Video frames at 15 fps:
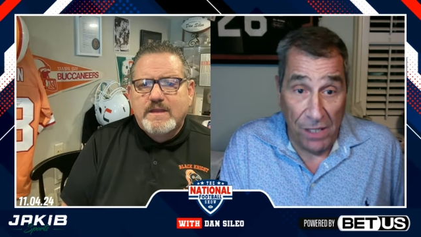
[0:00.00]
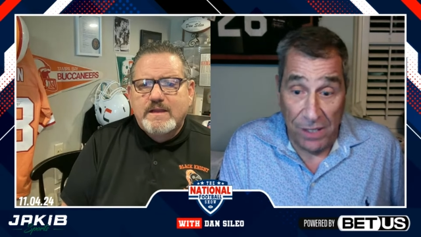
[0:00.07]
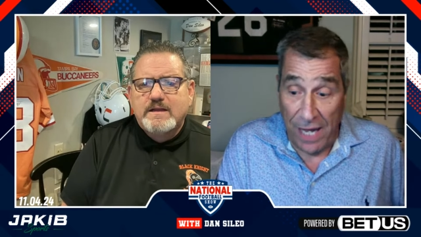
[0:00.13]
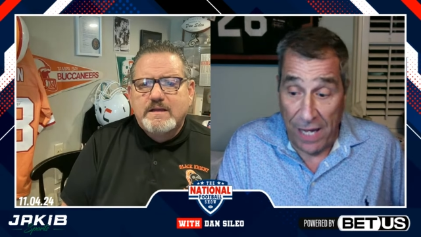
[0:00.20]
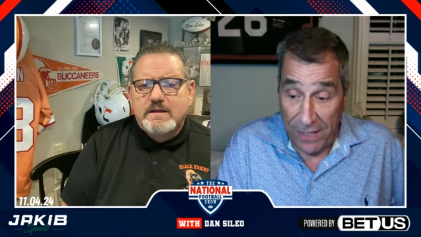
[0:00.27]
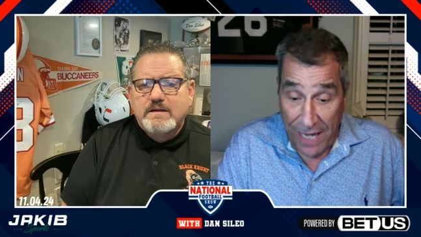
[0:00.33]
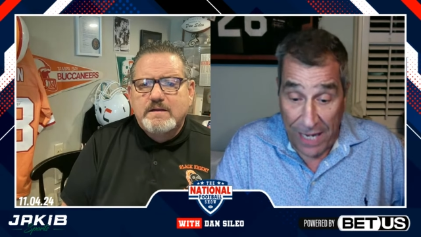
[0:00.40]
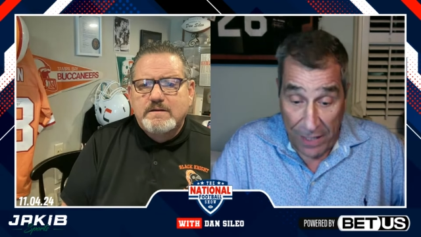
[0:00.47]
Speaker 1: that
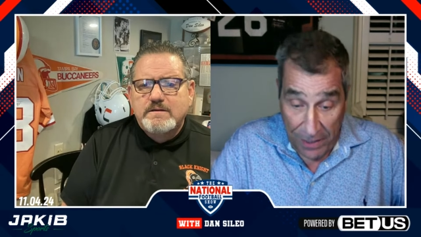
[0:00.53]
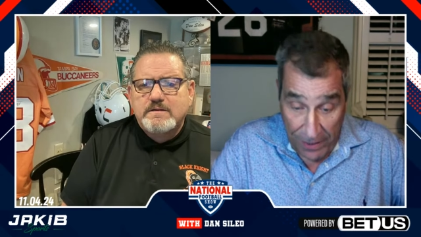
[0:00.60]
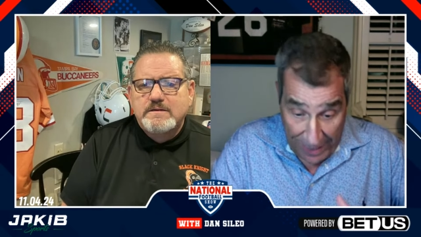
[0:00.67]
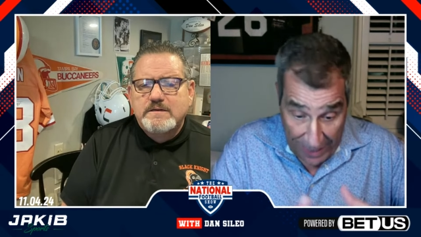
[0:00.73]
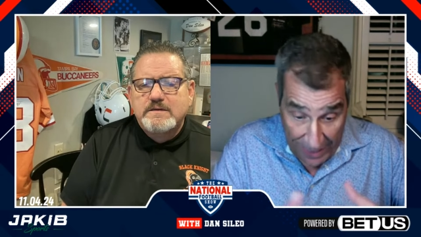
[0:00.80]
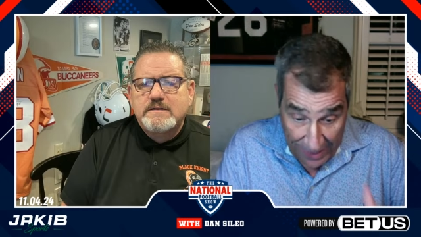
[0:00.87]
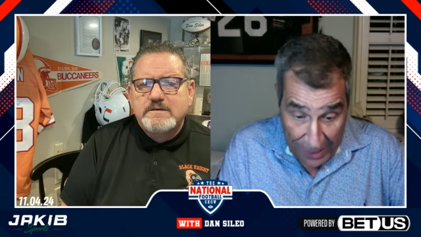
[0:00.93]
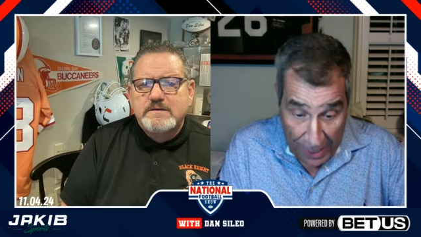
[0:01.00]
they, they
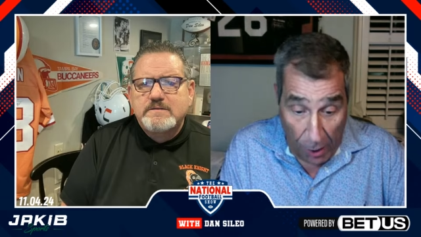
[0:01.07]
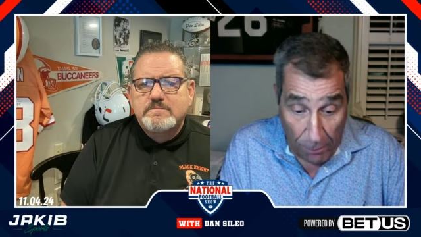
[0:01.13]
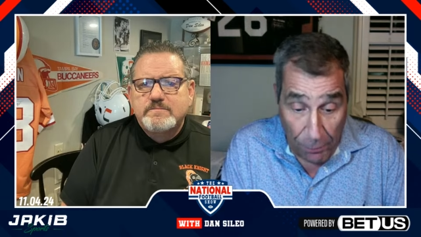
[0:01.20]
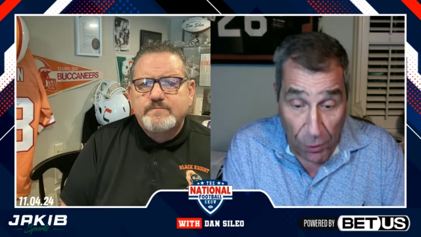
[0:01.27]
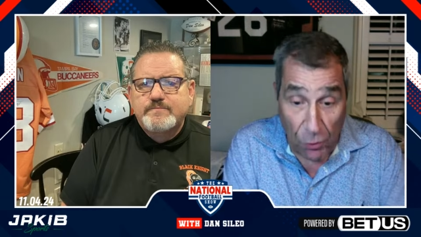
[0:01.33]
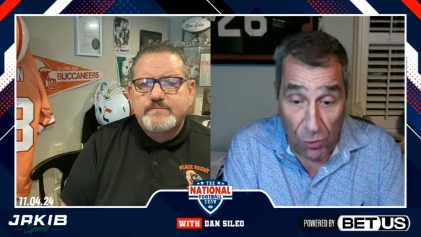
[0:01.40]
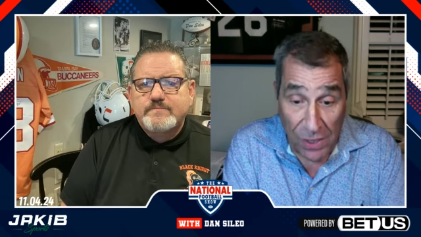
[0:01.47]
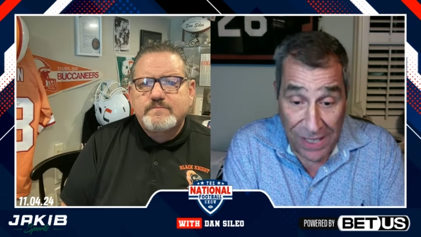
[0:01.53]
can help
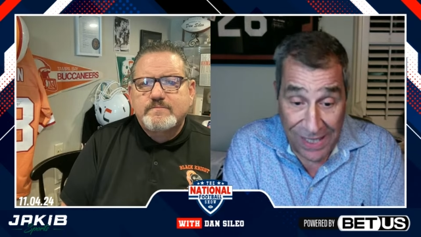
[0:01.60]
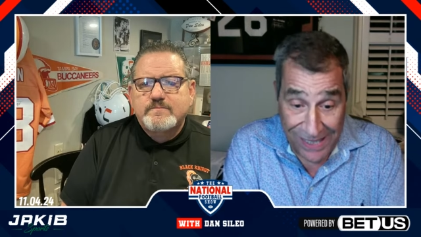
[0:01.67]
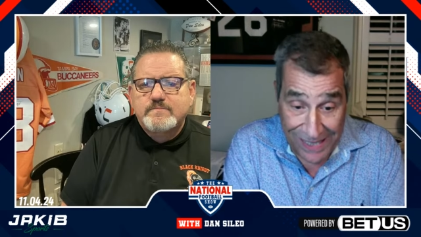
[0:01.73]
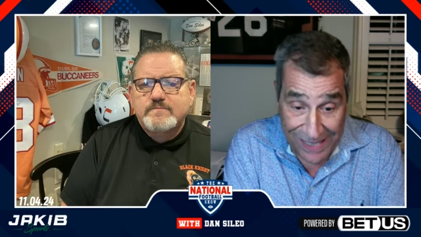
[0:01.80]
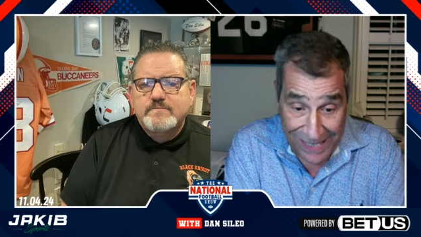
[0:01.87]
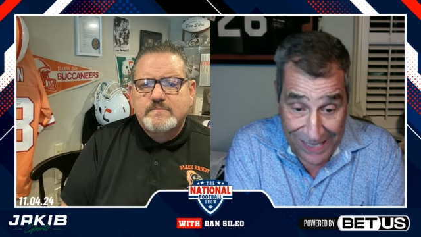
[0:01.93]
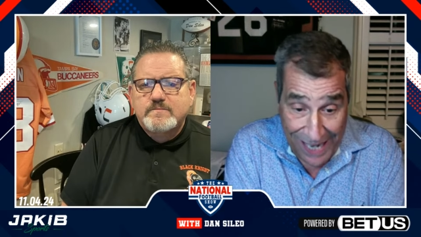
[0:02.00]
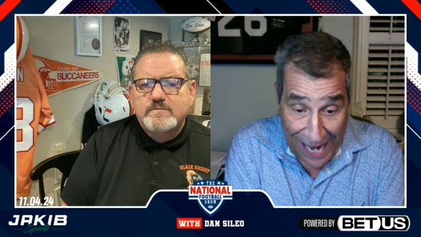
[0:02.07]
you
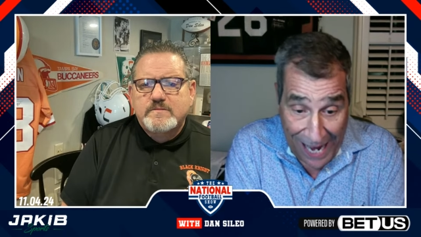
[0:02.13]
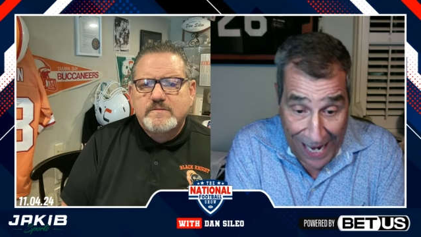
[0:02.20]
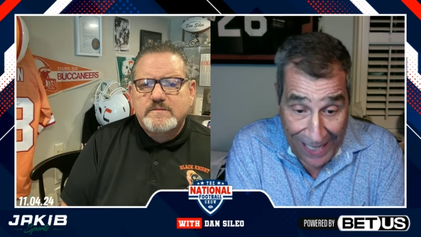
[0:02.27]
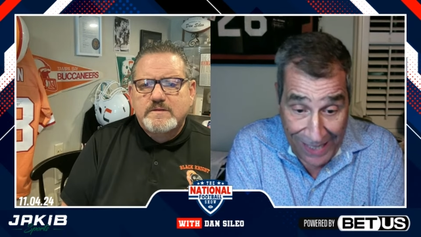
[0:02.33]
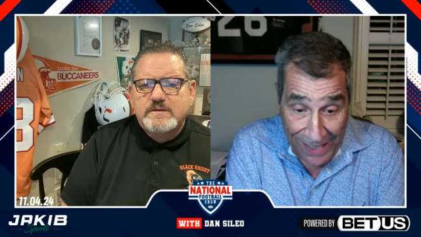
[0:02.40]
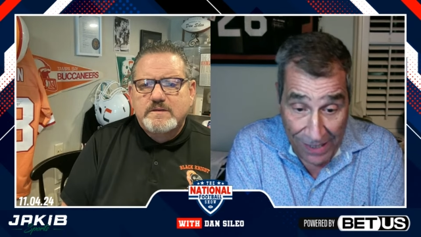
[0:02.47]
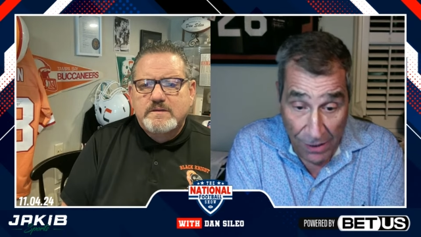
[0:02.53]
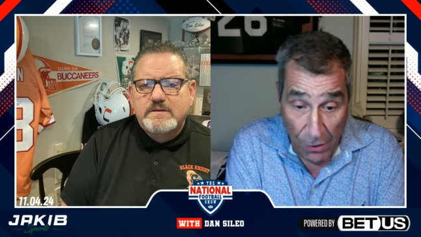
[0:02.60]

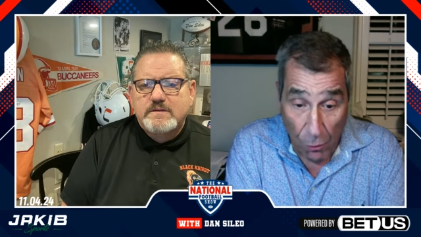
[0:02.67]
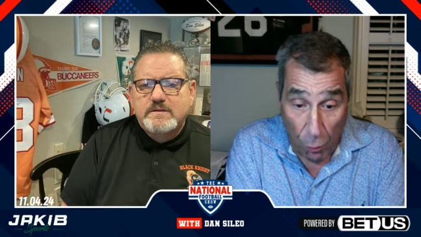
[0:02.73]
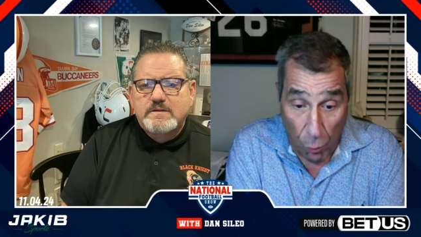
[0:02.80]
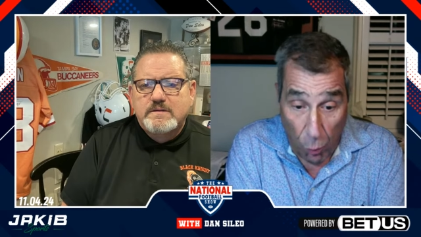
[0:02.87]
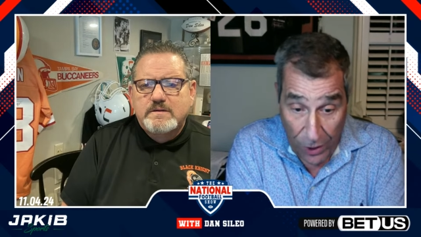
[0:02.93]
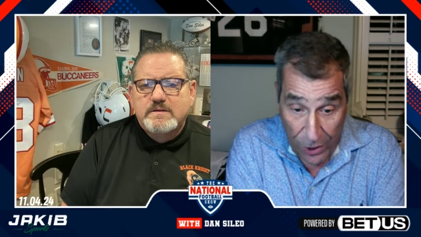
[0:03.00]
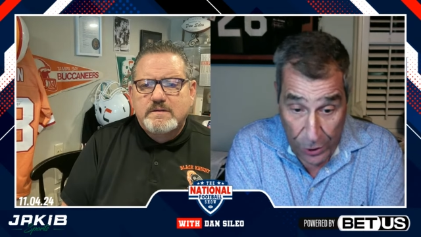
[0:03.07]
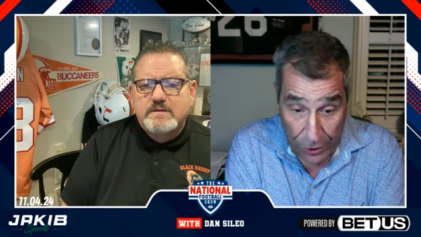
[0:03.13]
decide
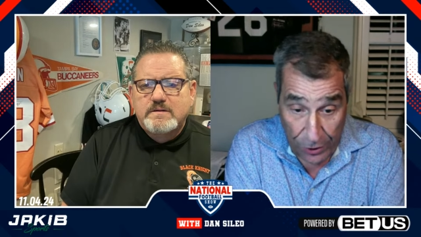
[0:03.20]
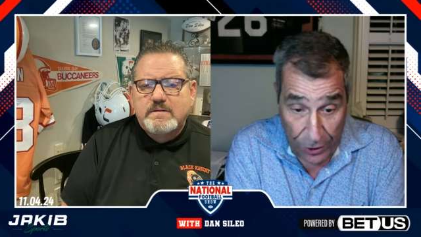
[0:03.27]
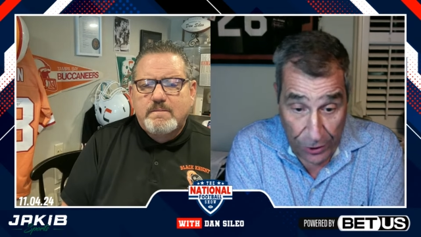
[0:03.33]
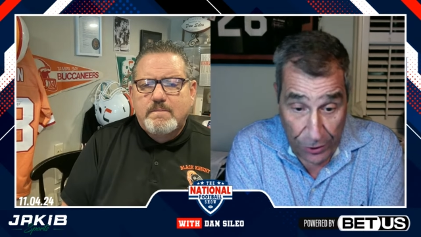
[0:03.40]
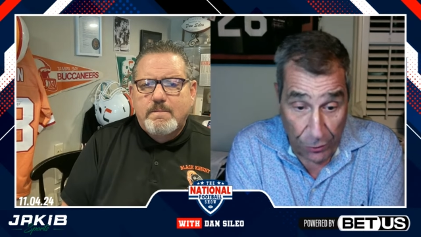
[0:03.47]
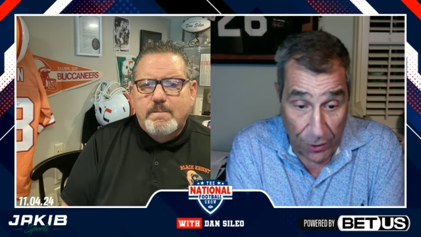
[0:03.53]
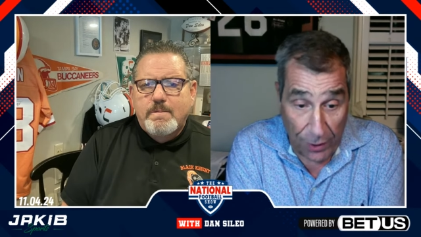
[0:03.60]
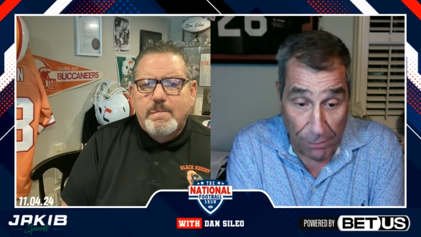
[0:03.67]
what you're going to
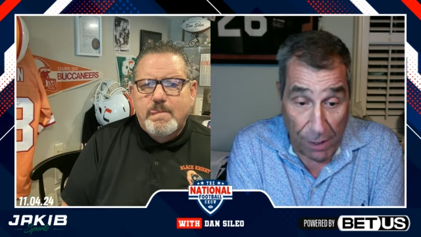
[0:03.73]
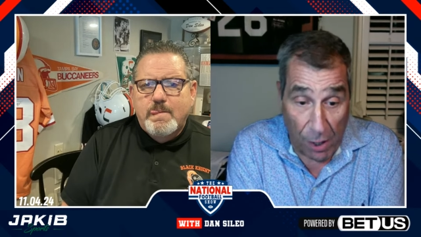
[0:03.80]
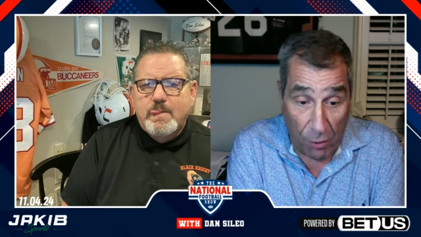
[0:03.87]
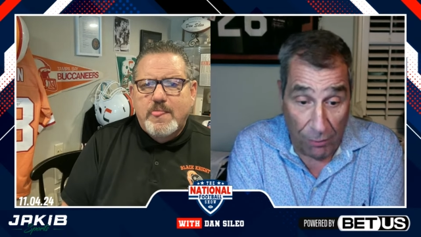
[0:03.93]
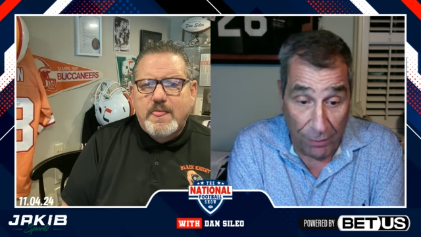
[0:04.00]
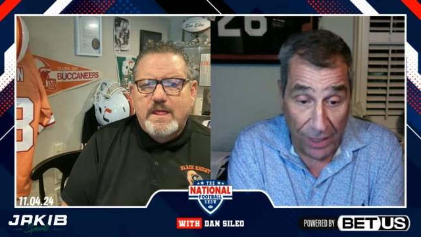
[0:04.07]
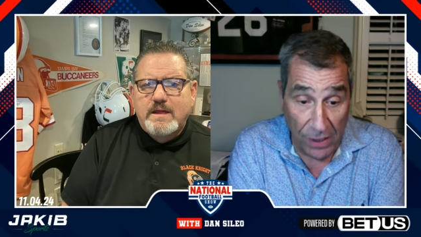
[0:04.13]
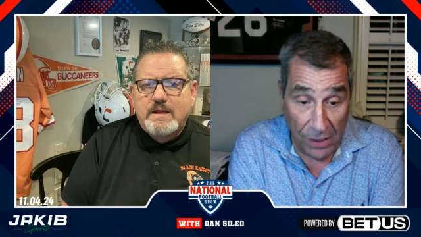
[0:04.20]
do in a
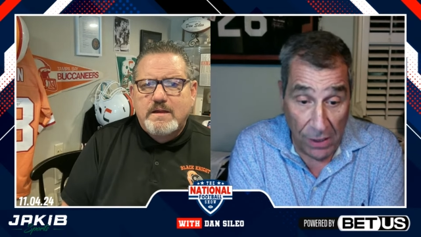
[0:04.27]
moment.